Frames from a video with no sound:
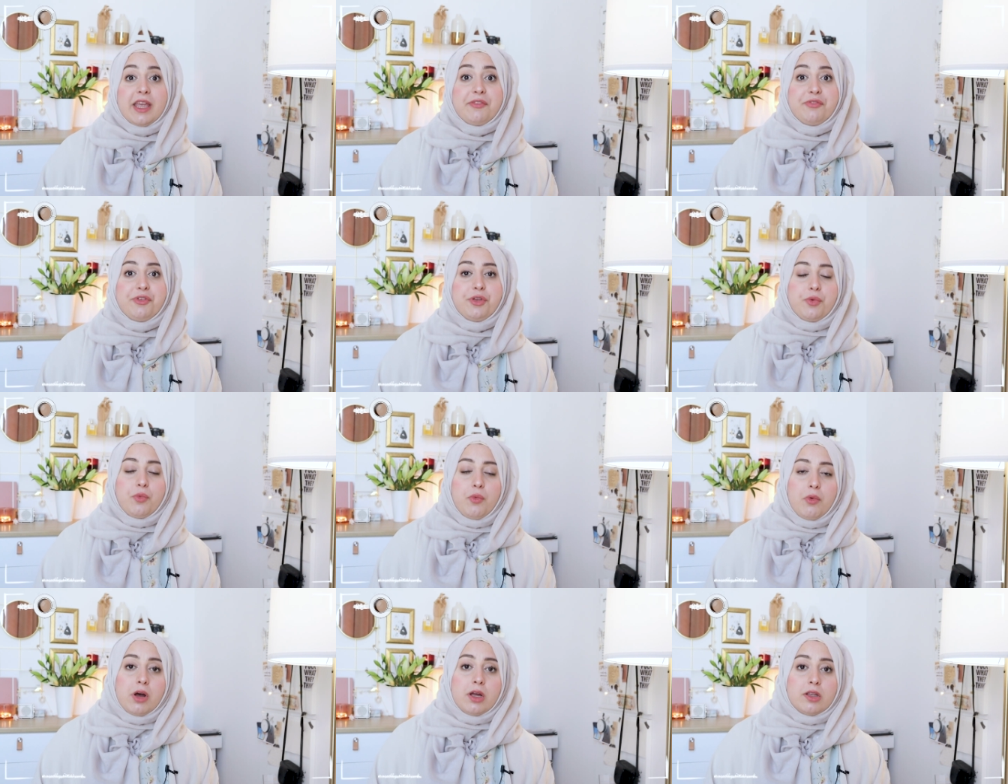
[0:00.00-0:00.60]
If
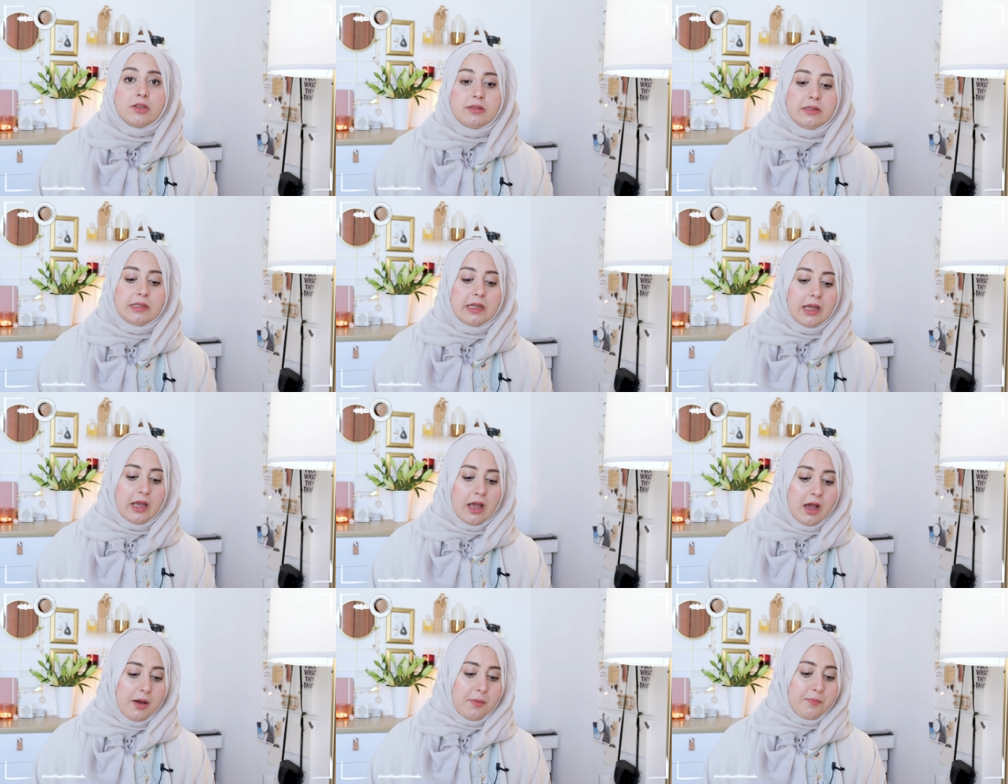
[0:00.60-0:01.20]
you want
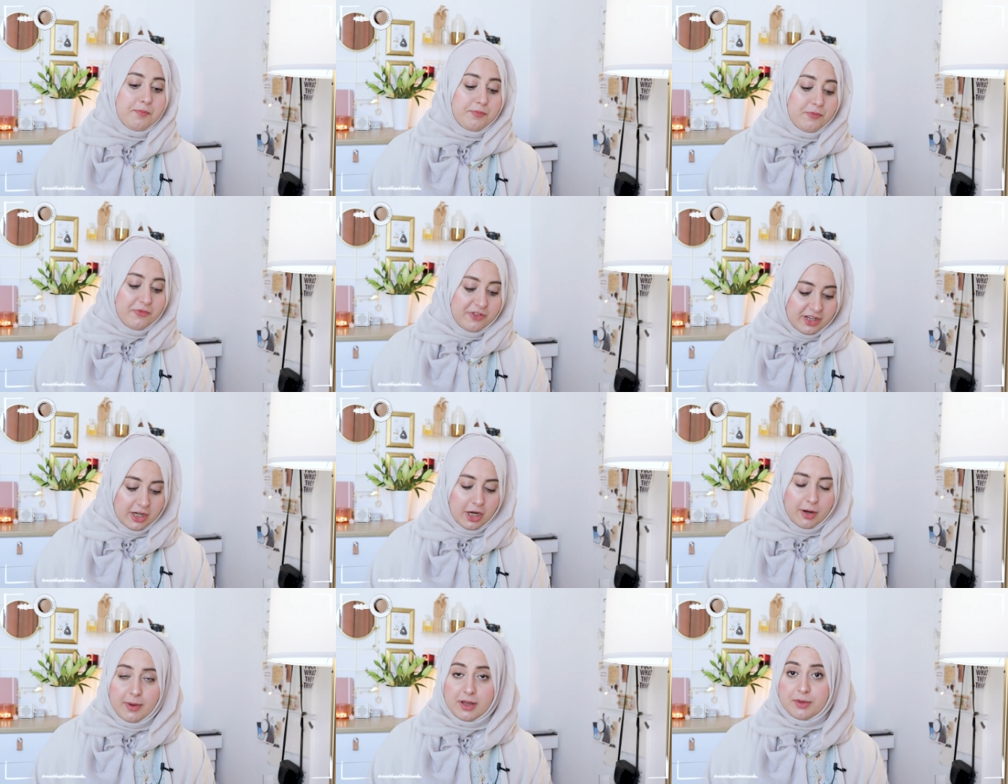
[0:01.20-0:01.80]
a
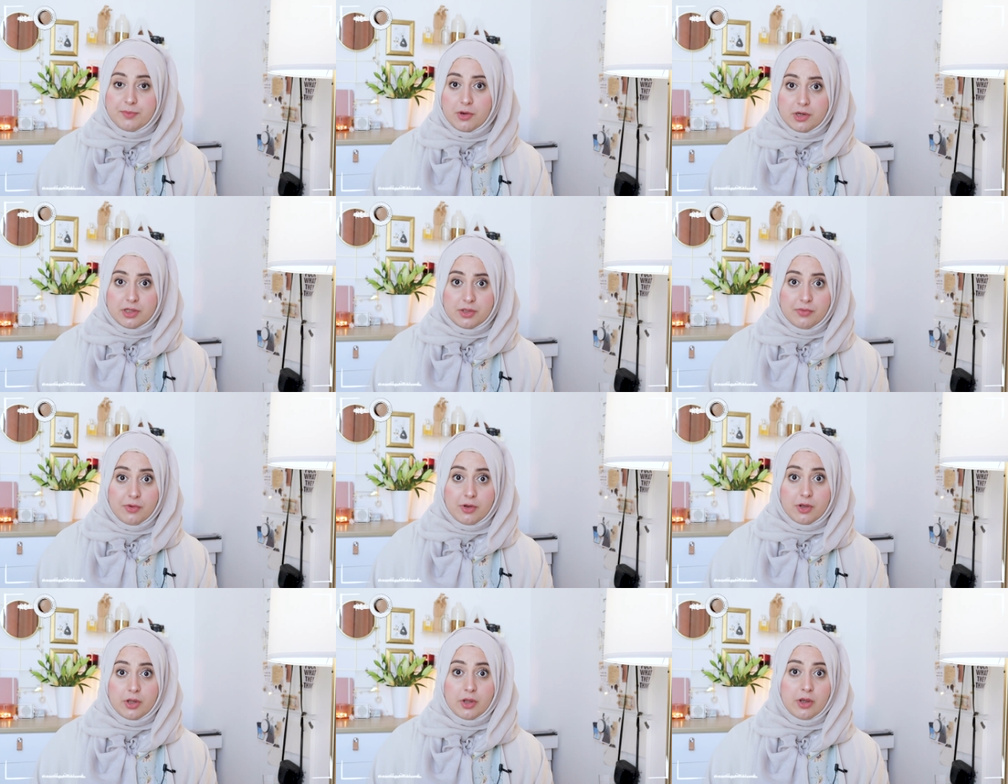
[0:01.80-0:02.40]
video about
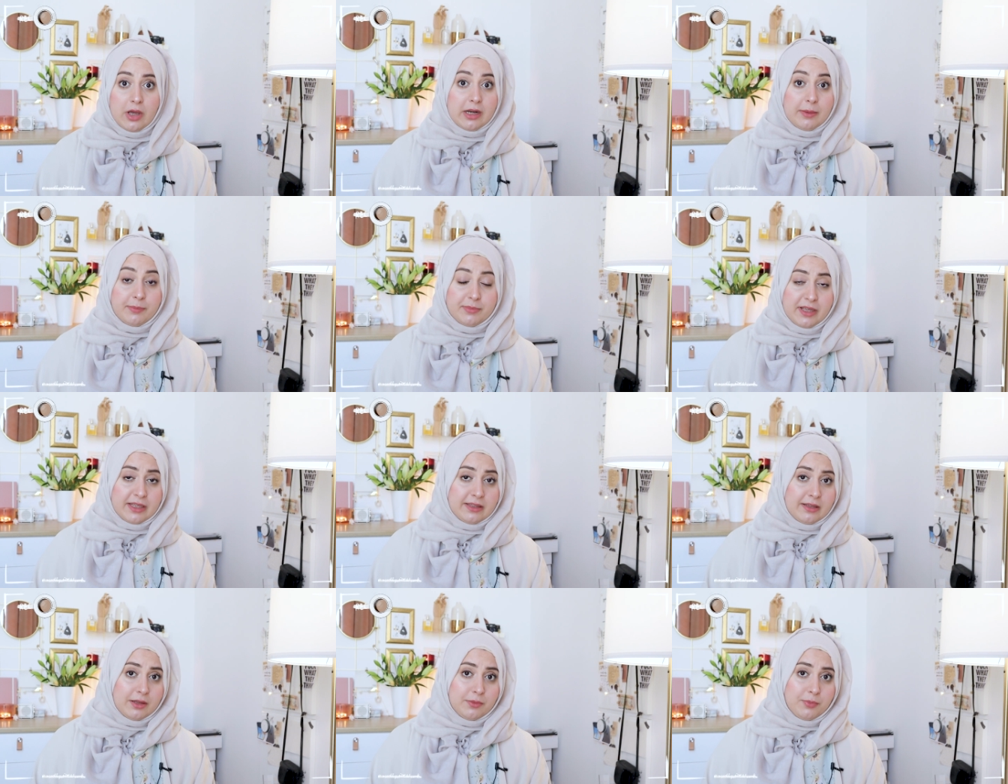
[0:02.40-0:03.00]
portfolio, an
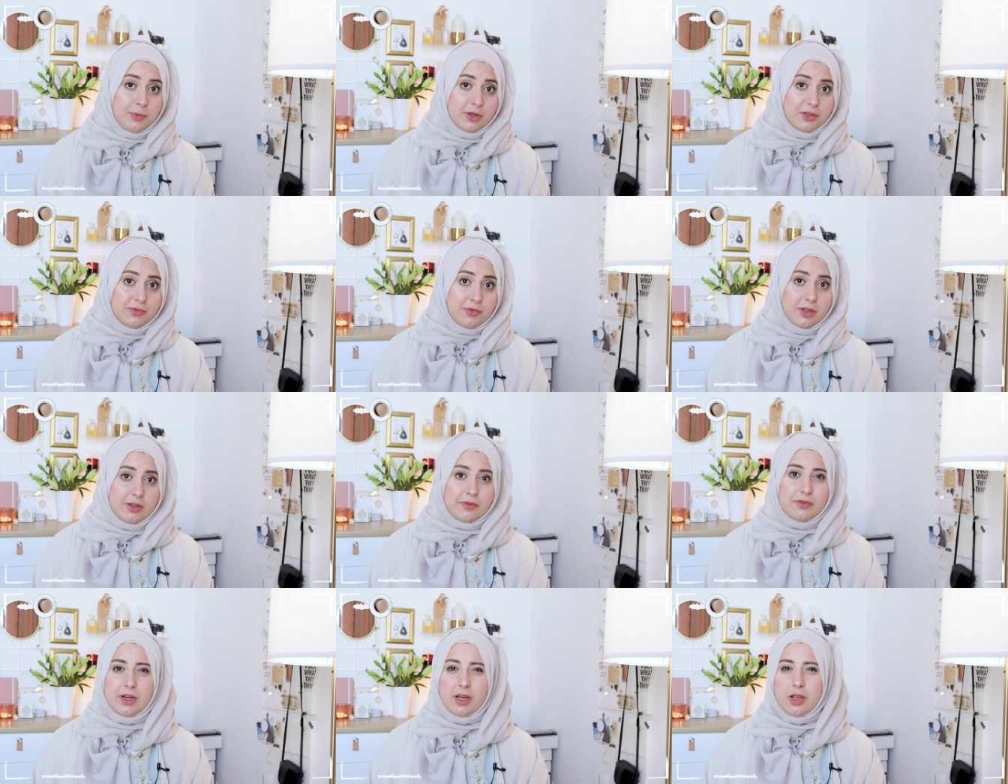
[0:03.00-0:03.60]
updated
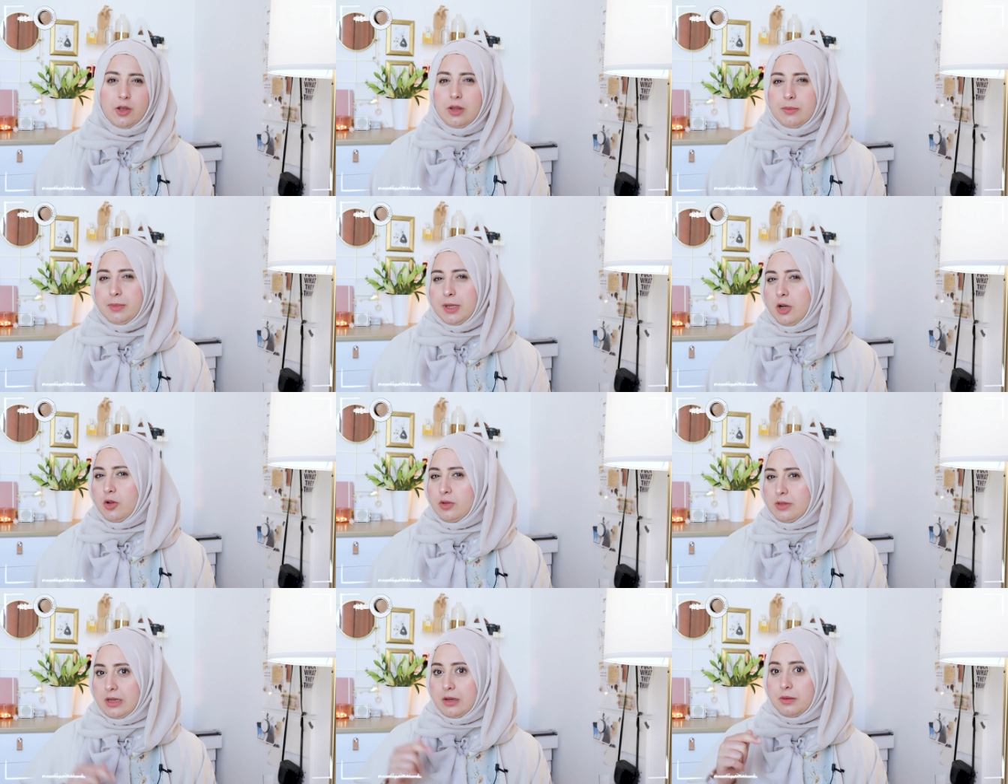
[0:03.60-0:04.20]
portfolio video, let me
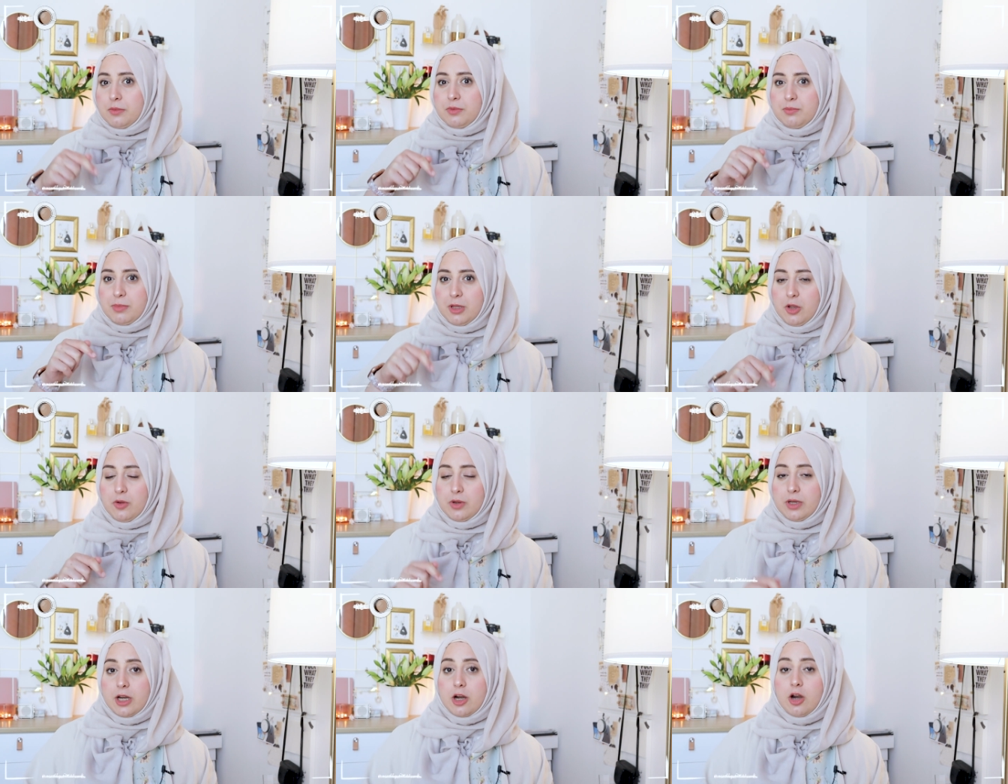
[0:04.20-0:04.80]
know down
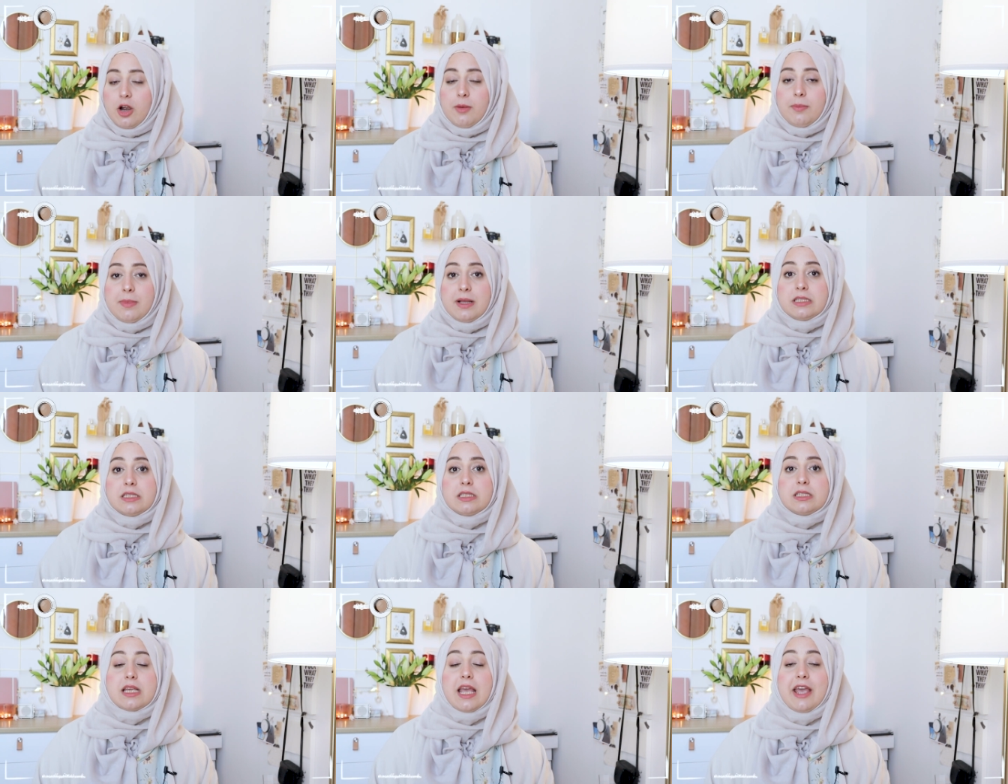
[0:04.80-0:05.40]
below in the
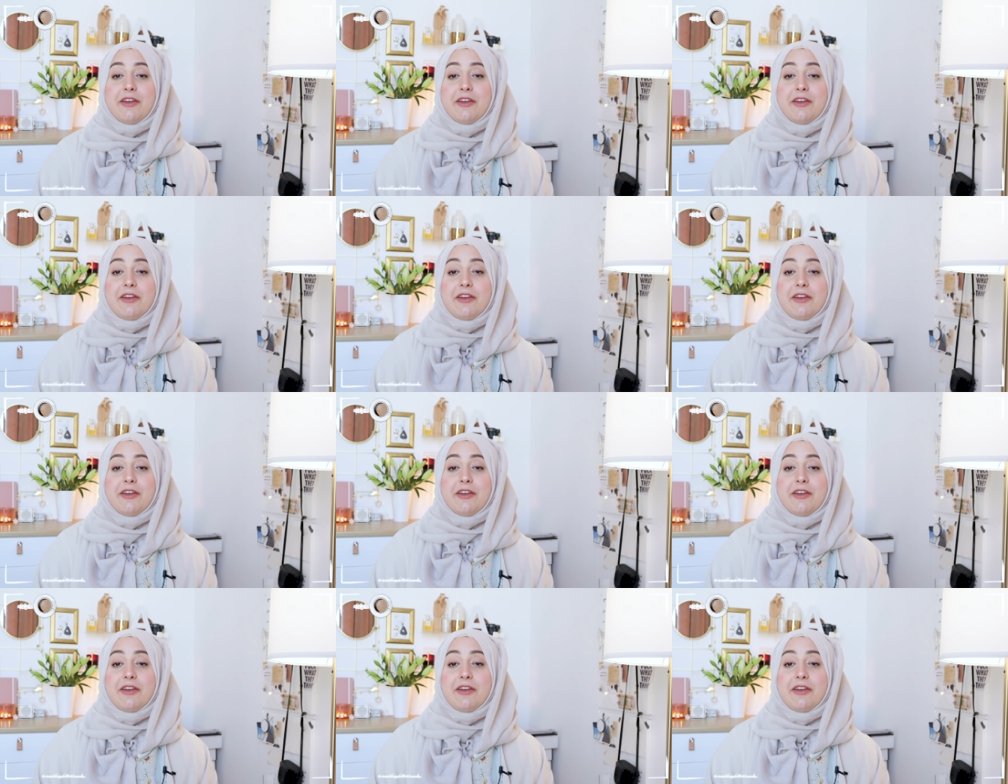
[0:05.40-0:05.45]
comments.